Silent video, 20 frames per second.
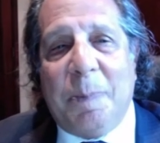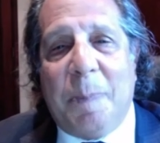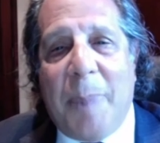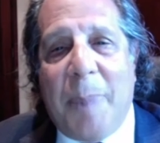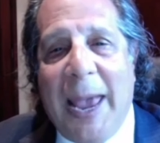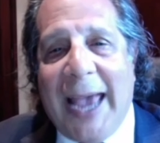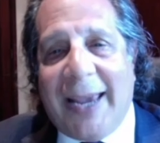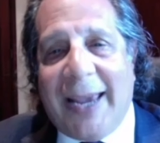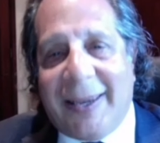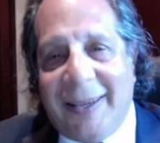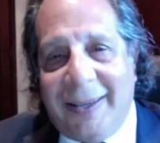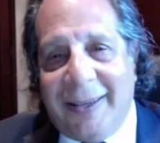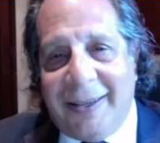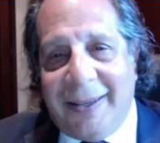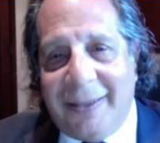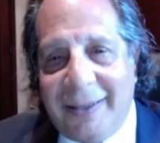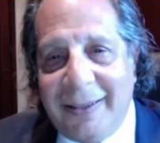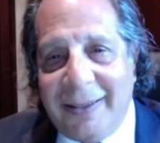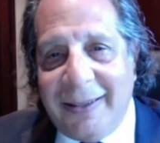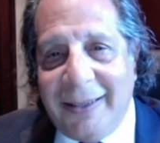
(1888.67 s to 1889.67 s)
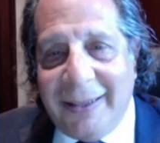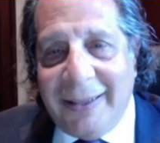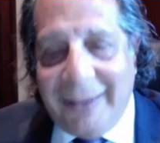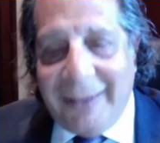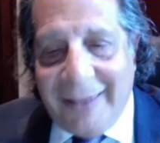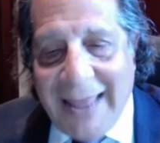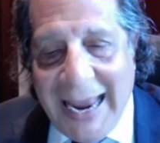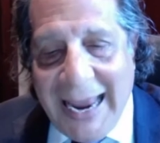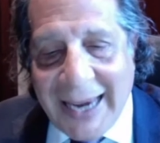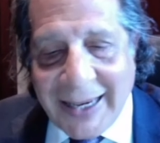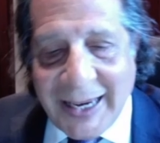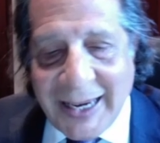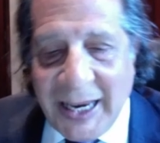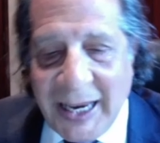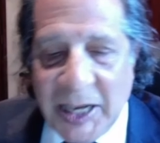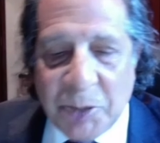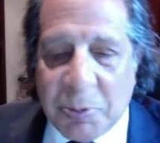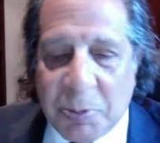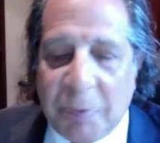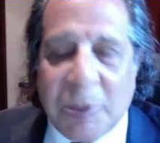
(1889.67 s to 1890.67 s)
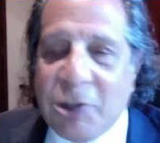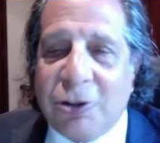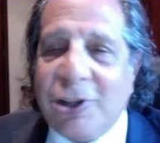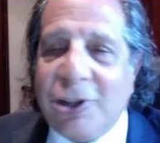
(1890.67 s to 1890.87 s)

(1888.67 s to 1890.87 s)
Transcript: back in that case, but Mr.